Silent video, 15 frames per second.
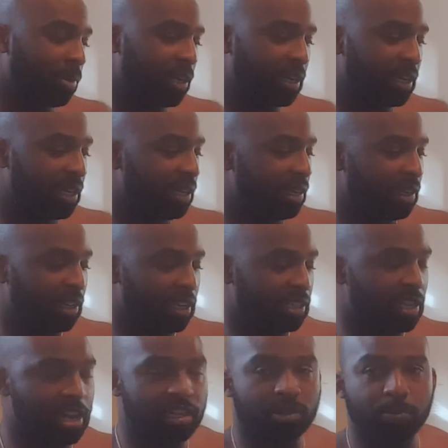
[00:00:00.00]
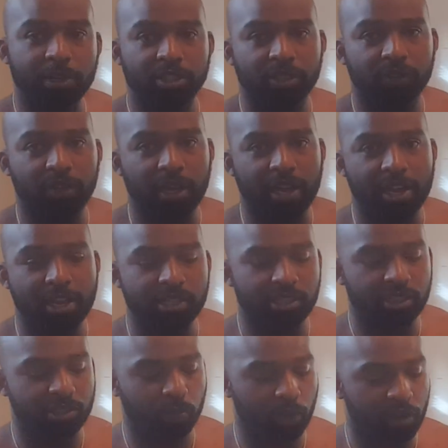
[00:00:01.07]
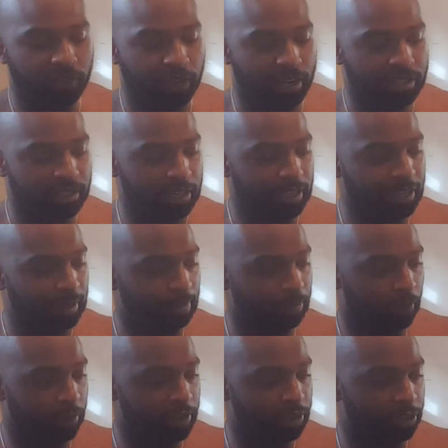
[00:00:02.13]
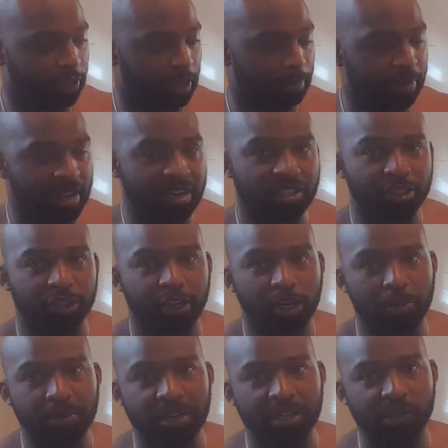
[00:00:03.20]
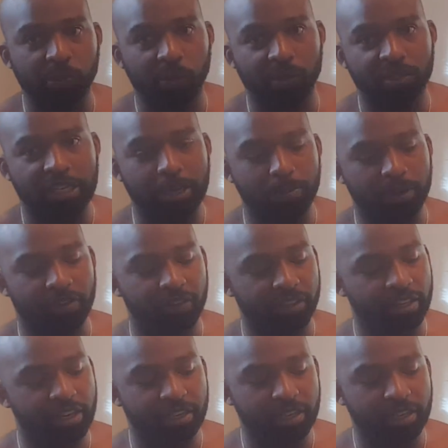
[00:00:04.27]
But it's not expensive, guys, and it's worth. Like I said, when you're trying to maintenance your helmet, it's worth keeping everything